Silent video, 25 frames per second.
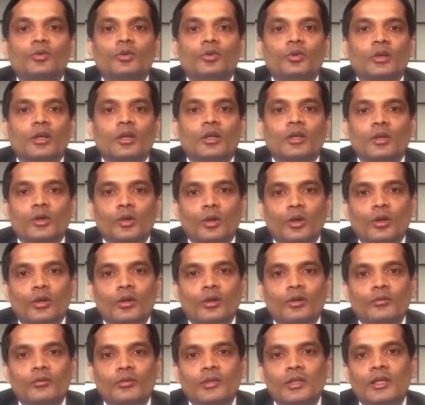slip disc
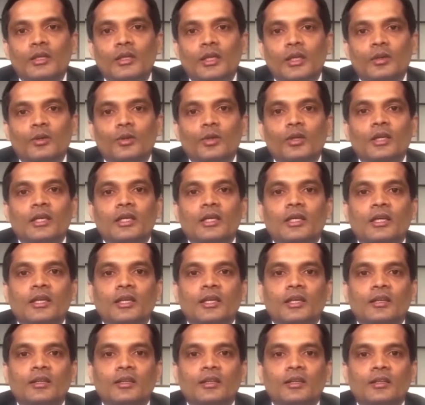is disc slipping
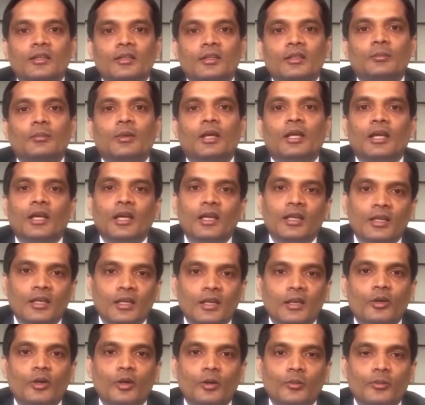backward and pressing the
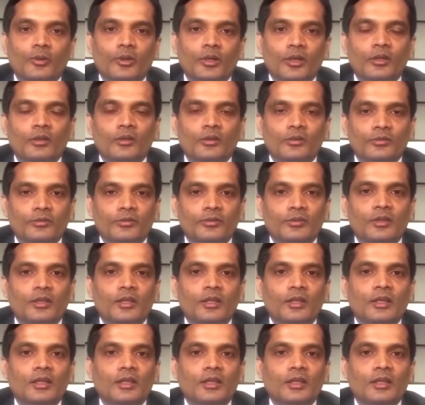nerves or